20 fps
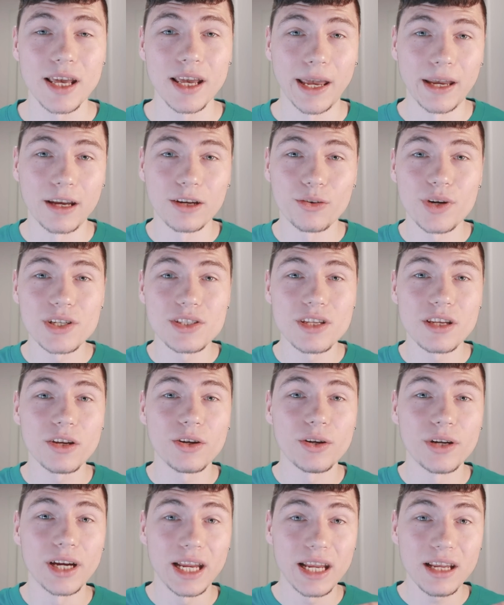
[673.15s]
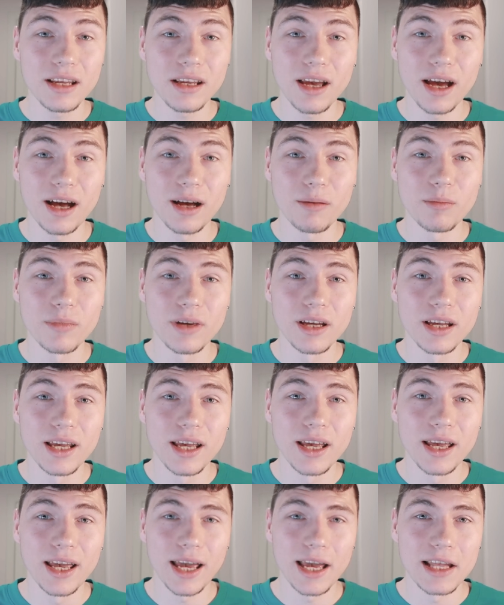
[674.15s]
Increasing your income,
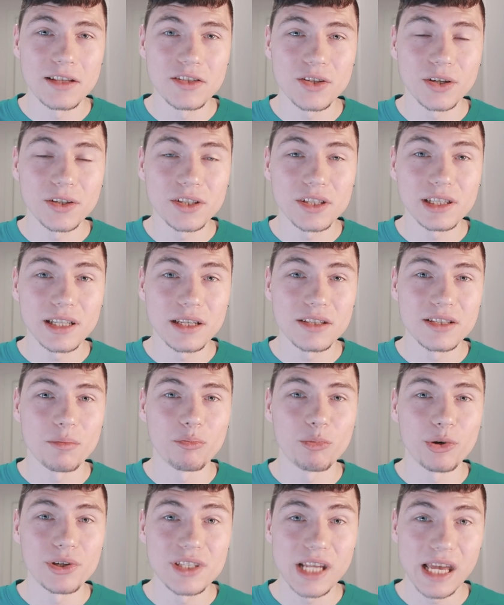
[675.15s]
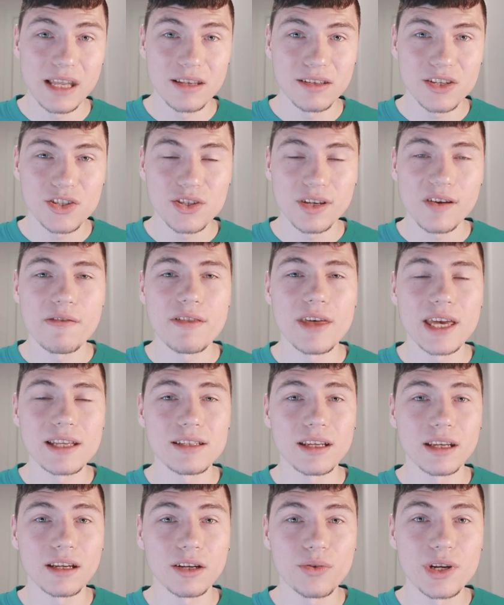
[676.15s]
and certainly the percentage of
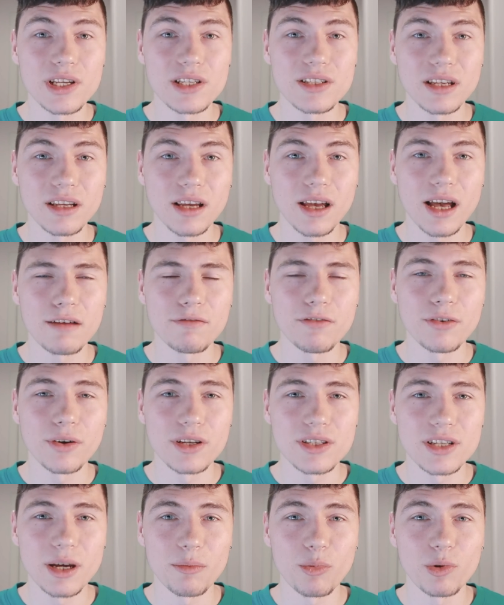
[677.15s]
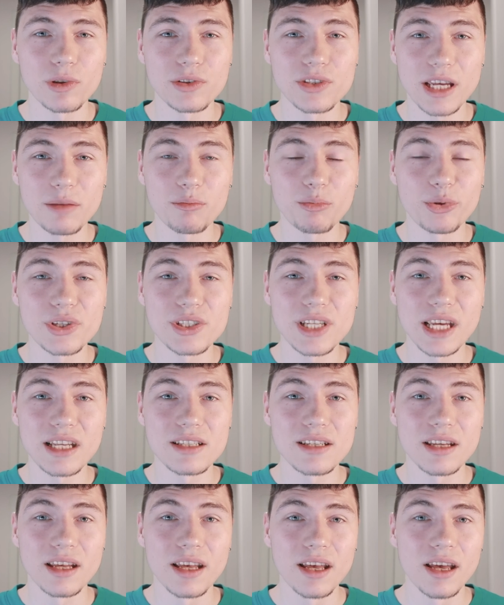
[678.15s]
that increased income, for example ten
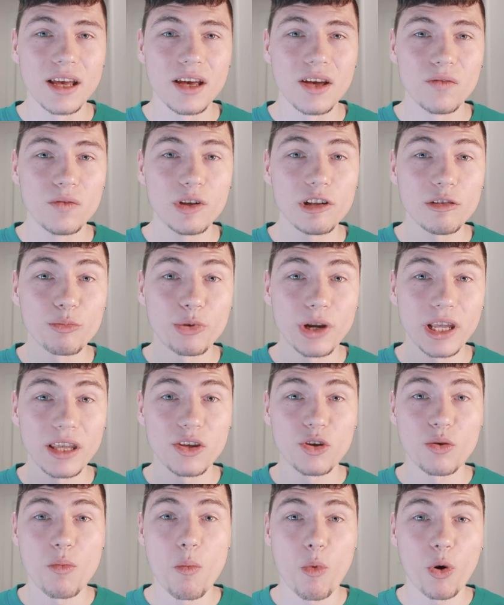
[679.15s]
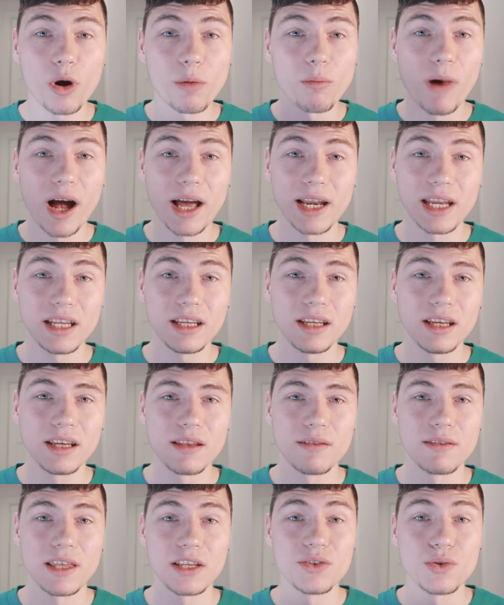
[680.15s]
percent, will bring you more money
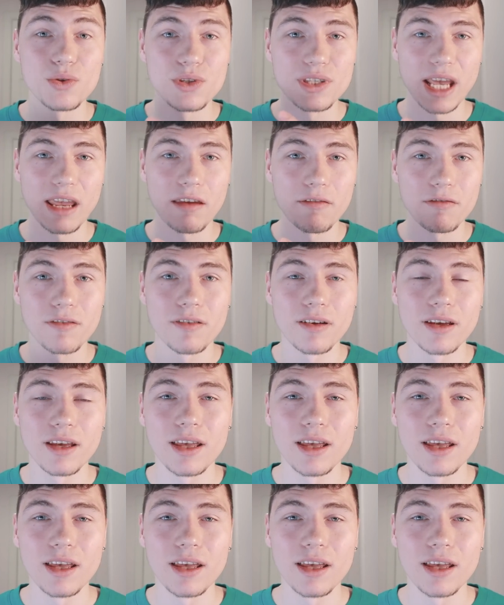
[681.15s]
that you save.